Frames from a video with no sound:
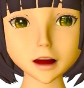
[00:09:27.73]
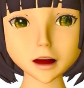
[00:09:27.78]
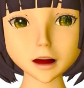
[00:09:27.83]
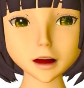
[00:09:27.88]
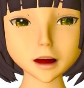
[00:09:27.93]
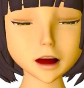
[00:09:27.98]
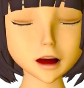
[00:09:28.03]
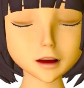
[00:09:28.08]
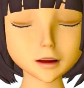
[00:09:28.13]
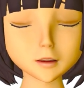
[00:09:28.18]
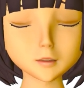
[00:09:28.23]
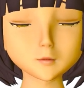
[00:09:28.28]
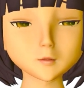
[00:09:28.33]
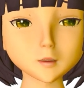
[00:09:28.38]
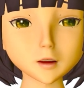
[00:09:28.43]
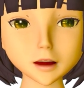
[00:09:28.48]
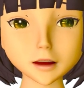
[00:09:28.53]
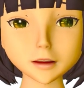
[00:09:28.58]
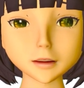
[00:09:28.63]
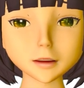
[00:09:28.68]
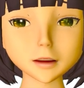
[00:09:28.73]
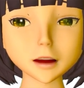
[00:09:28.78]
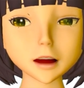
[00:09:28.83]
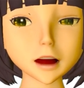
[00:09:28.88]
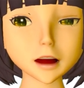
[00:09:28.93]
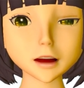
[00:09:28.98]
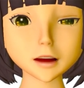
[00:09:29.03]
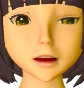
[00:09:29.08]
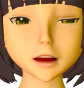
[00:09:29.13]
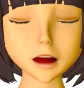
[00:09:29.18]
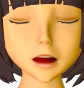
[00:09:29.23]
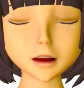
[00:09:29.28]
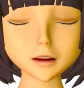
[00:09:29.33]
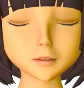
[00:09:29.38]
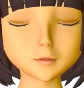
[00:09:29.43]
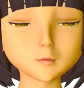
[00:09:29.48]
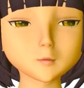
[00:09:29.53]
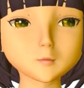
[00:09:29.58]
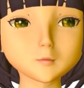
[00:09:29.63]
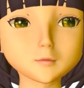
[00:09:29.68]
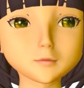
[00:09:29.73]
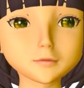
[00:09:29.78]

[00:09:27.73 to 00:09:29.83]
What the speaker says: In other words, it can